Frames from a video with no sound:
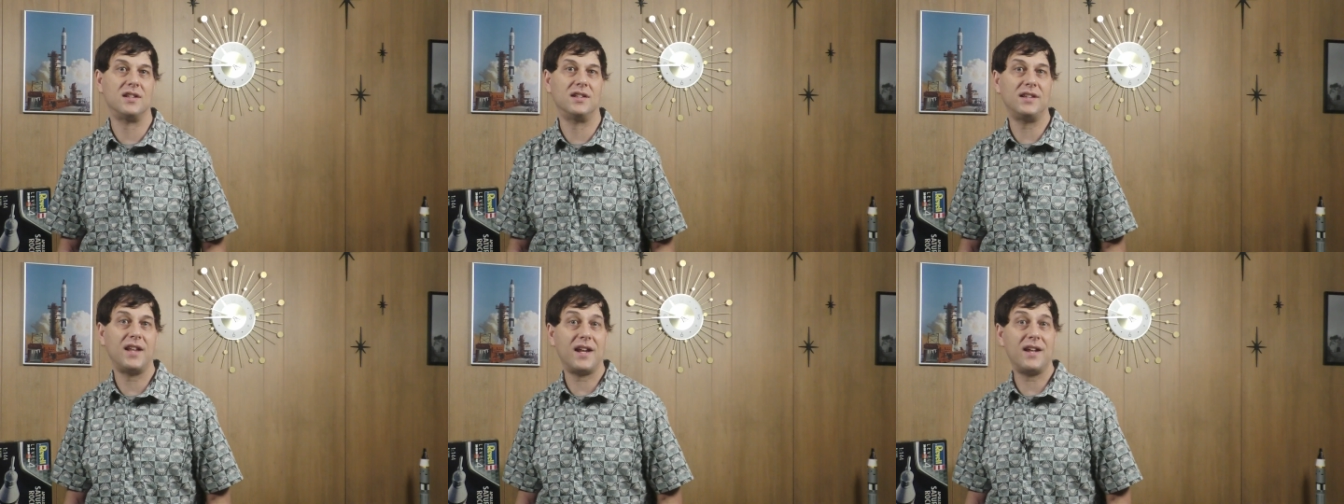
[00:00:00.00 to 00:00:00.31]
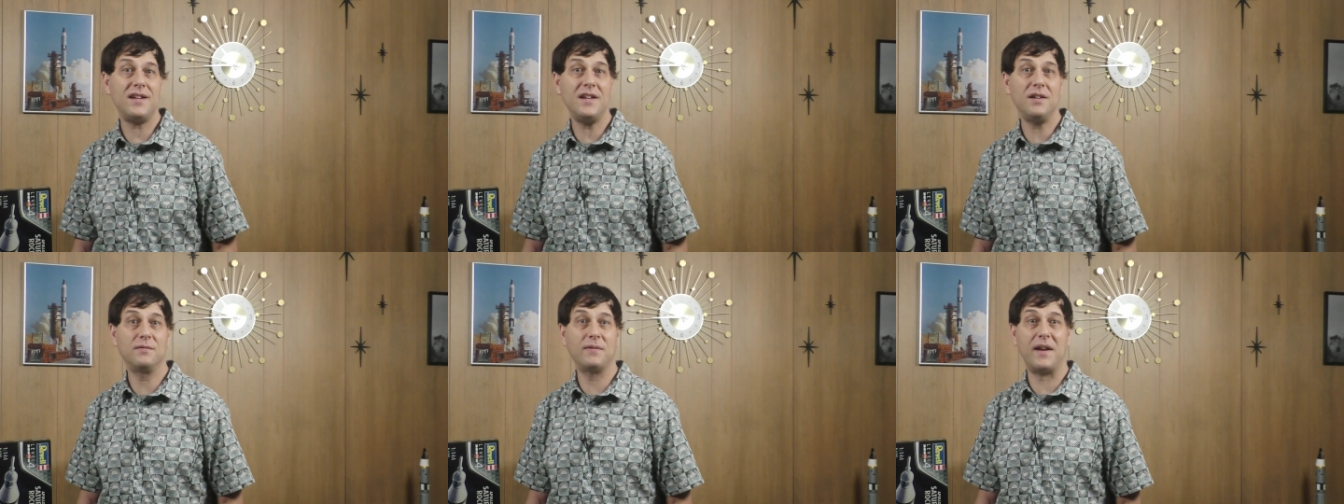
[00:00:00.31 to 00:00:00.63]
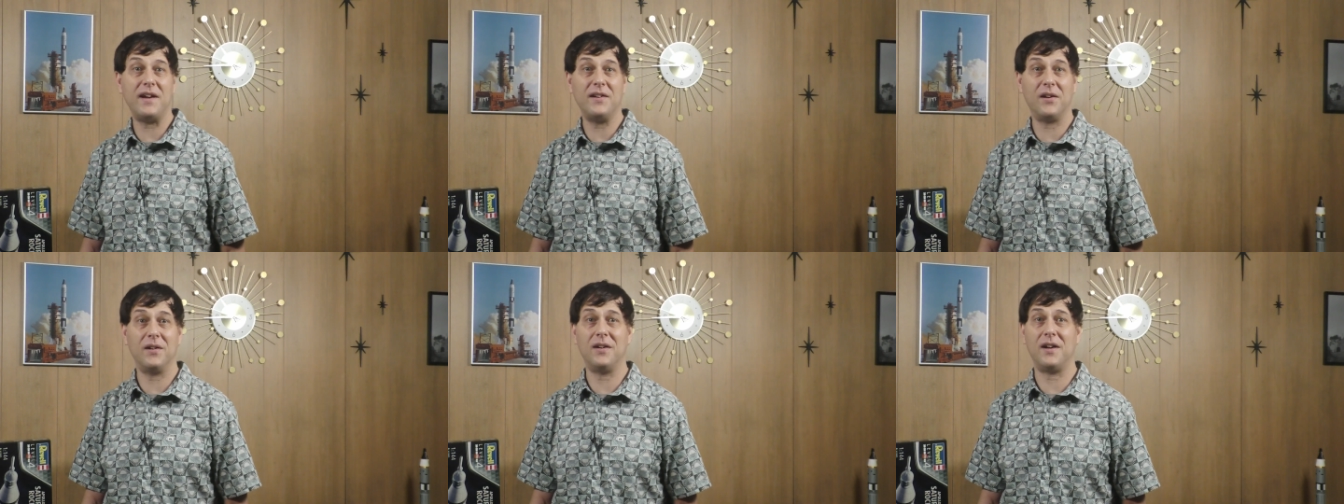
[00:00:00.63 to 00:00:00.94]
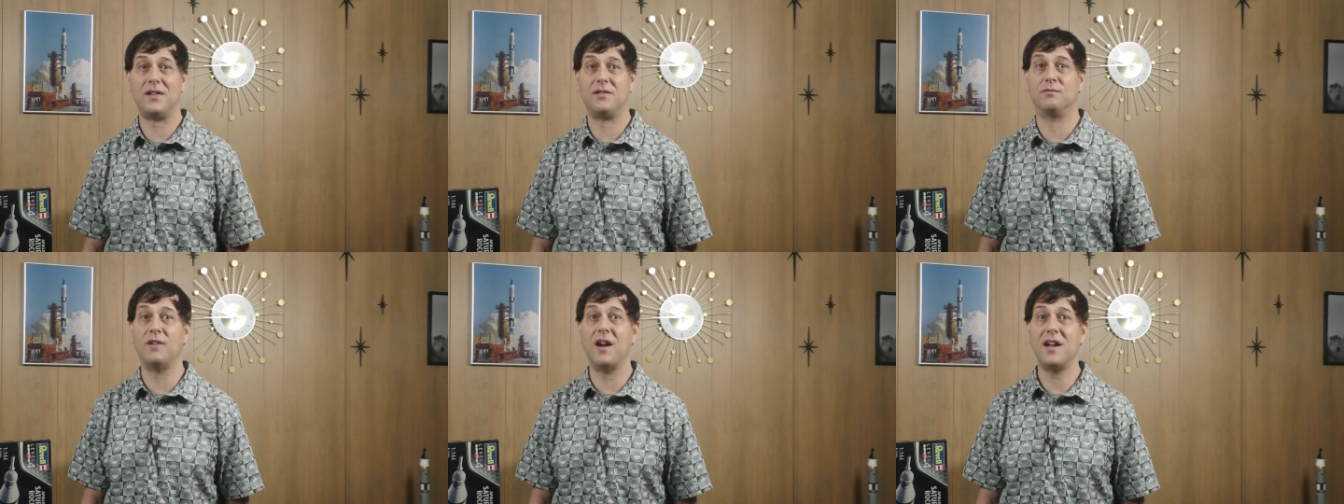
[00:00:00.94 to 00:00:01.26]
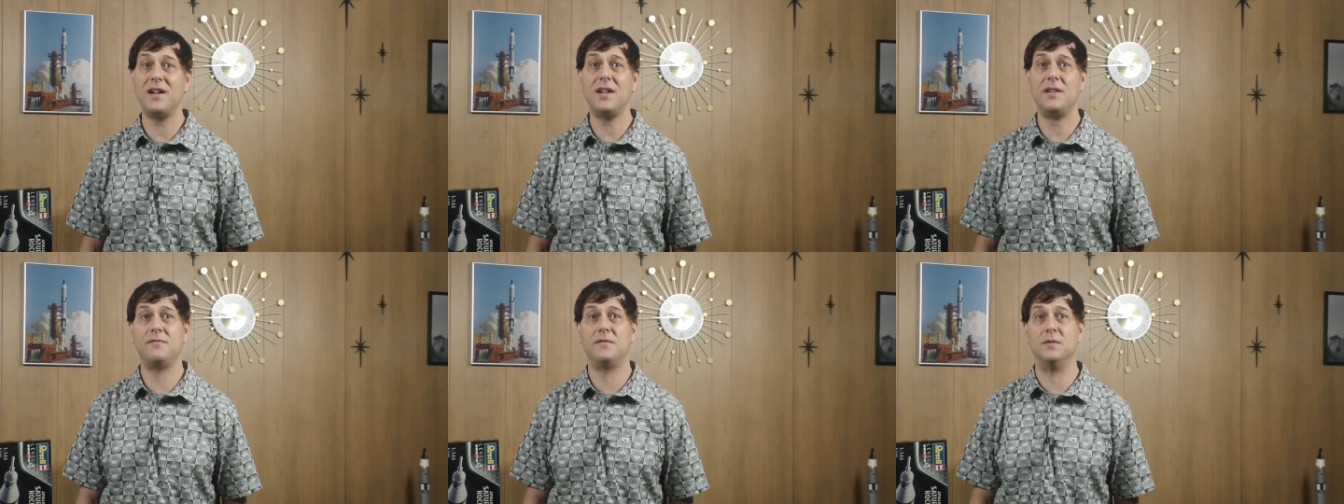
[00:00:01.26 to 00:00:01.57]
the landing radar and
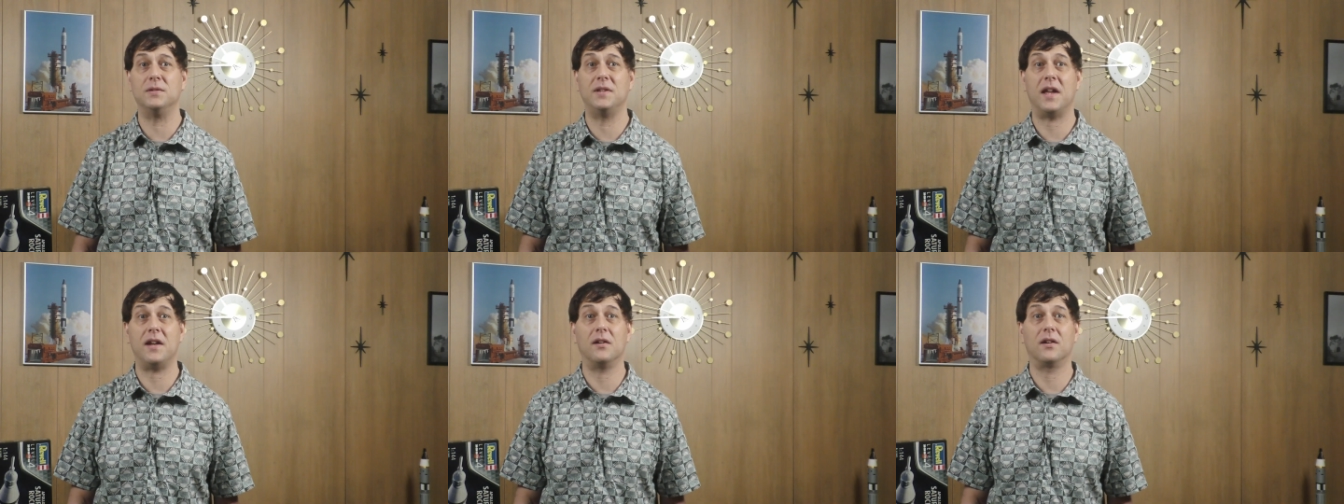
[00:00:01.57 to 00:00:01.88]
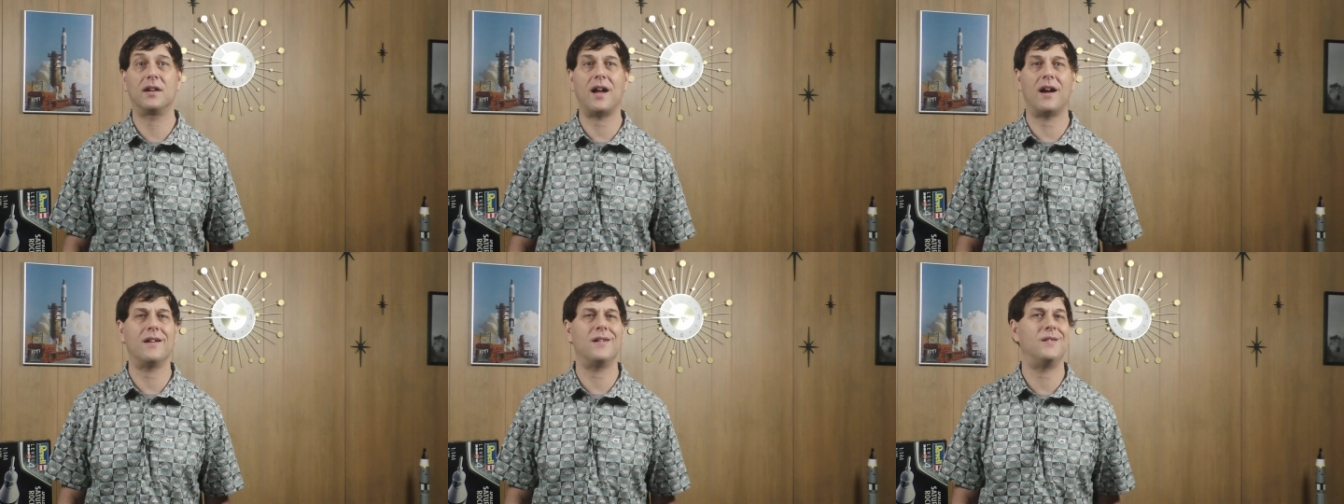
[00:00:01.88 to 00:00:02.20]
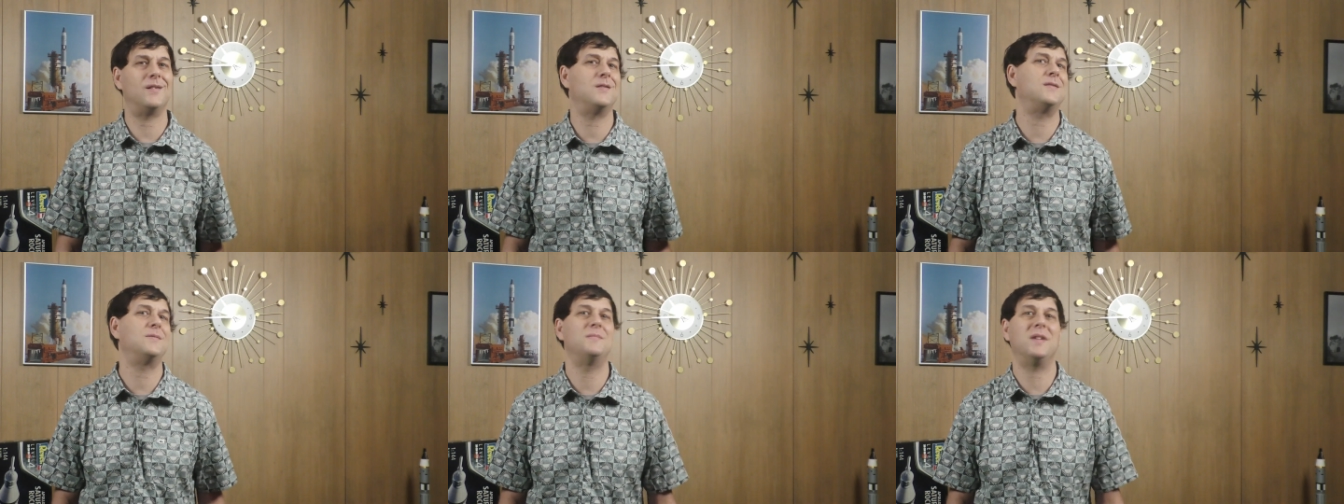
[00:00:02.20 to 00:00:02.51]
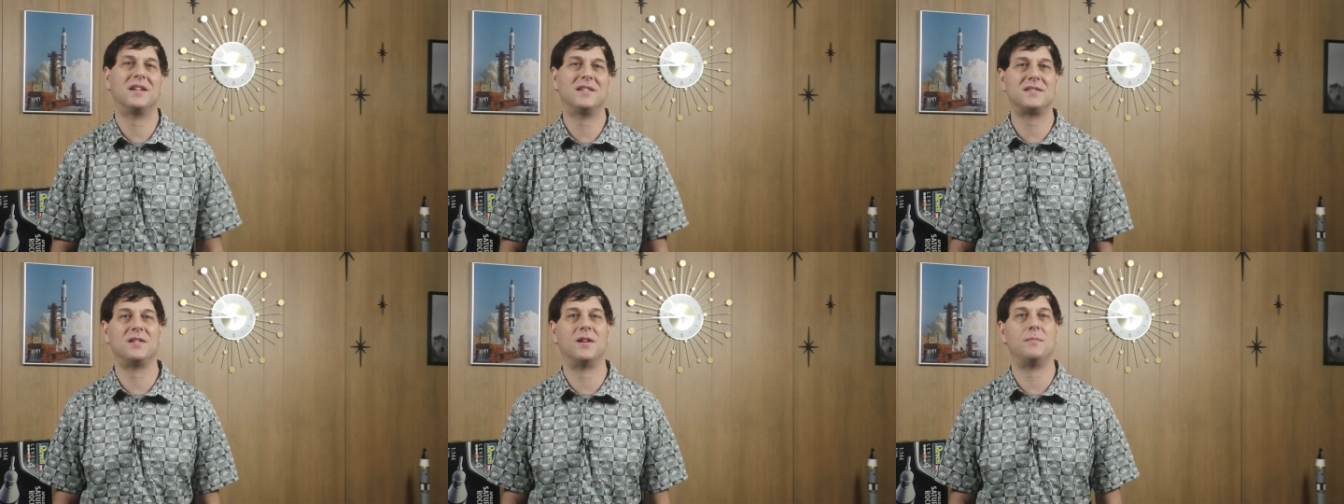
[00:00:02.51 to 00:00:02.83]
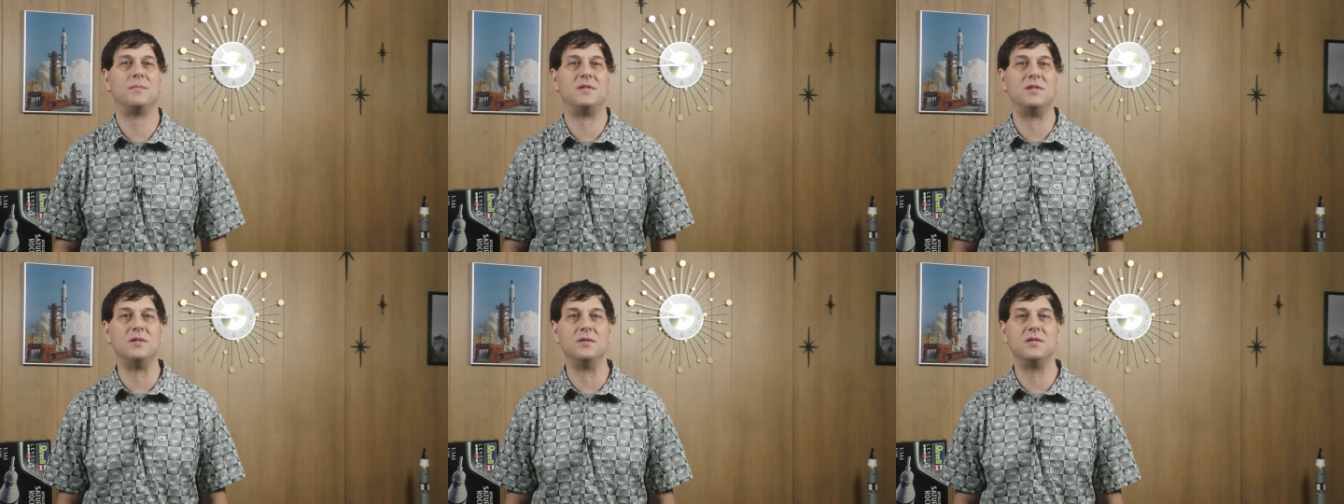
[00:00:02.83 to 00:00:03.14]
rendezvous radar got all mixed
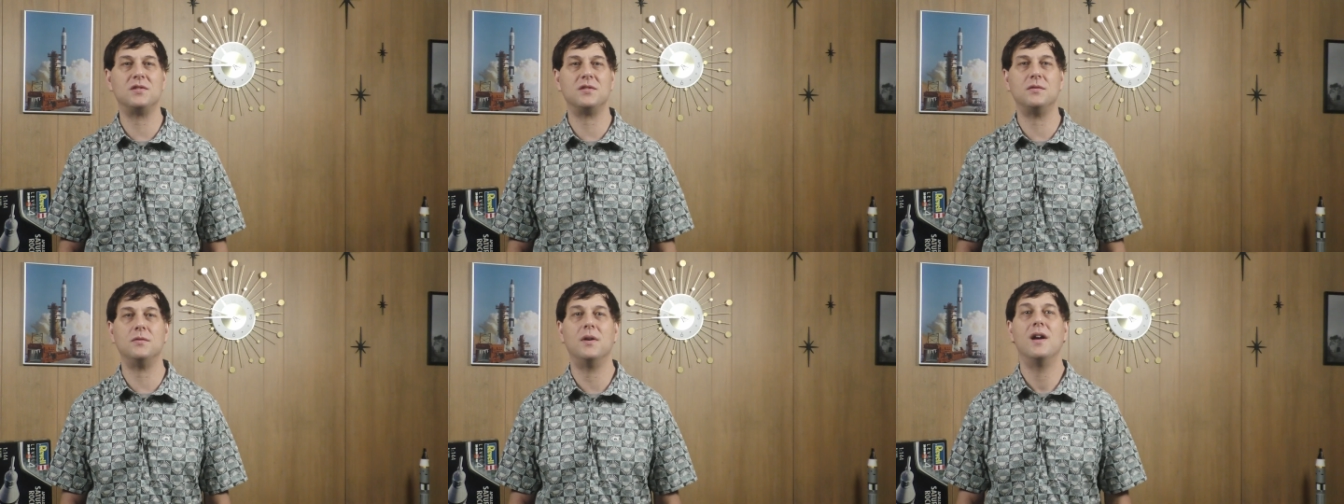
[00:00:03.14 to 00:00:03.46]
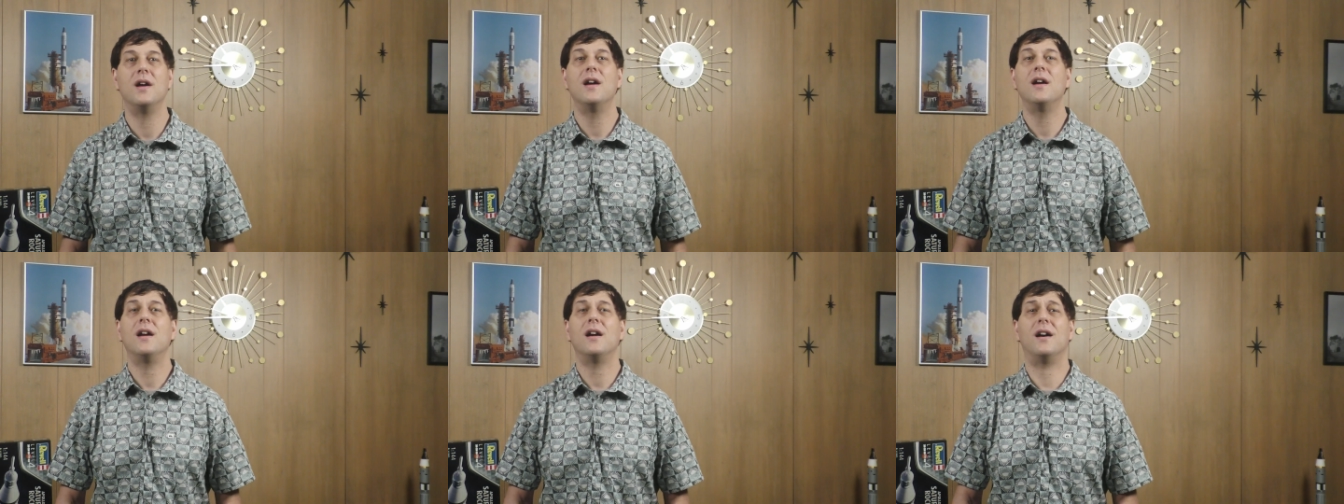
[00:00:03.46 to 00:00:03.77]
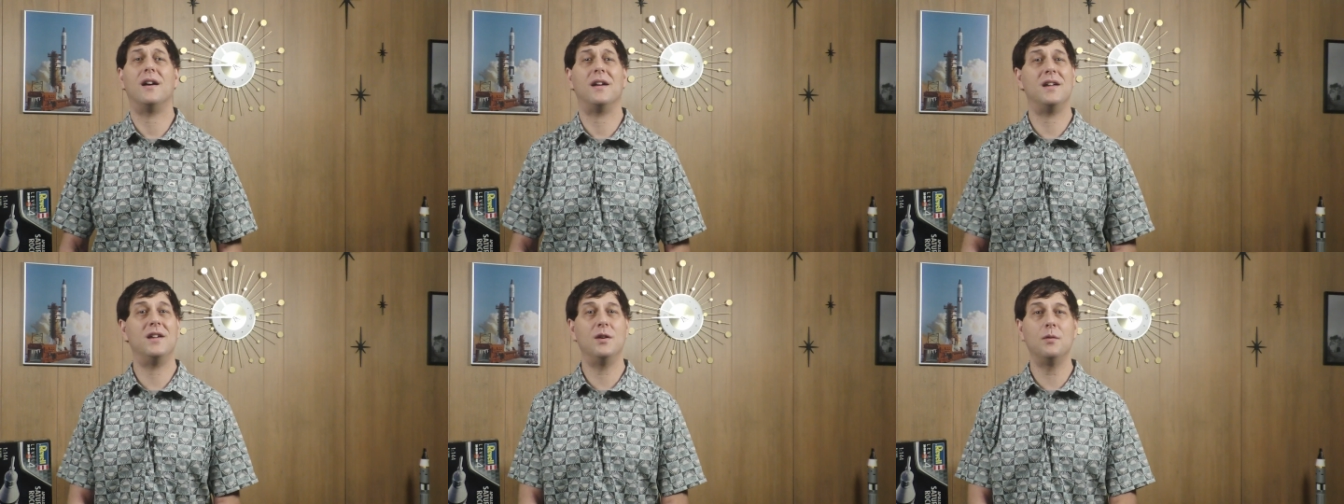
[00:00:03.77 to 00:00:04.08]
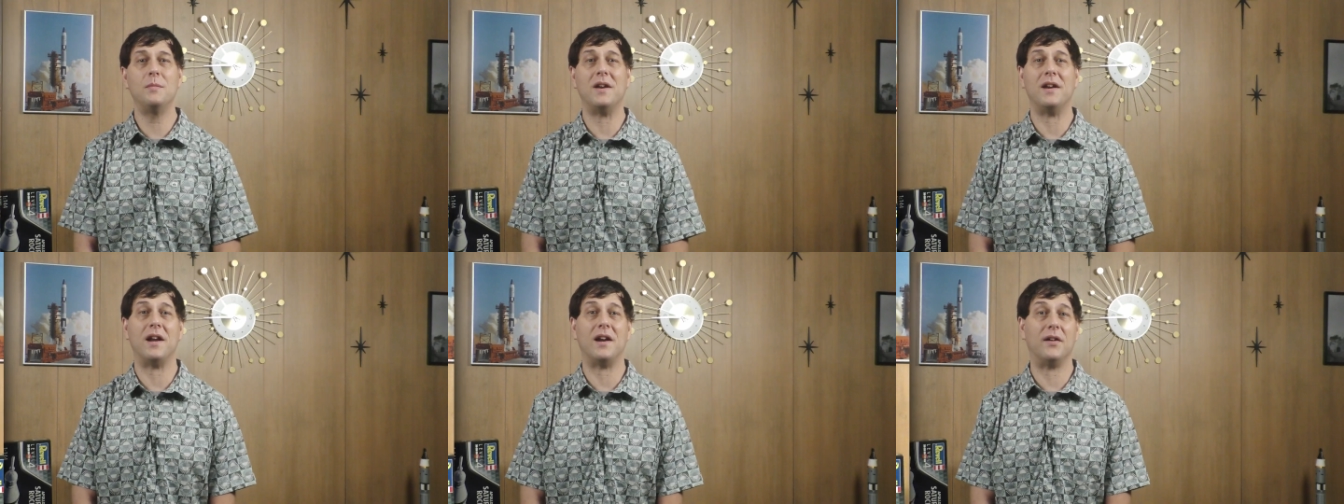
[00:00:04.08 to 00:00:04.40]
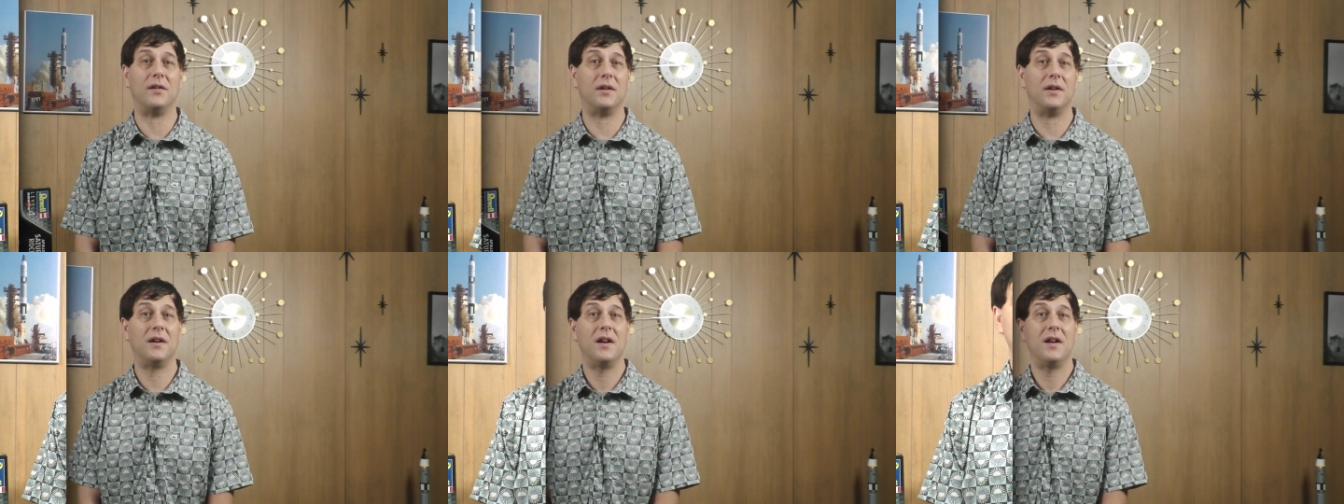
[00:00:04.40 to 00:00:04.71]
up due to a human
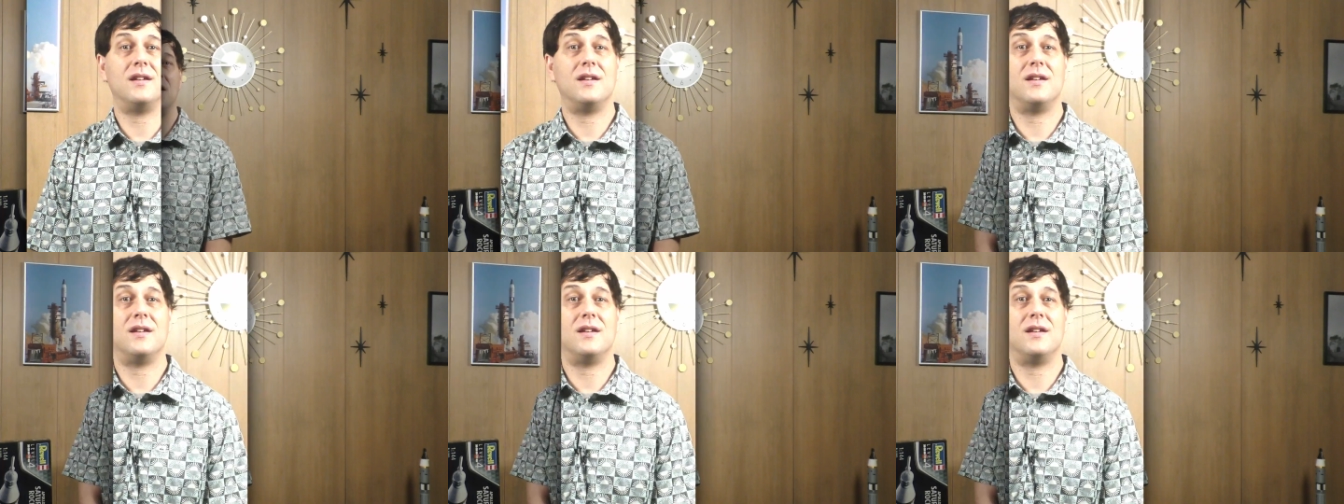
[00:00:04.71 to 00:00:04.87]
error.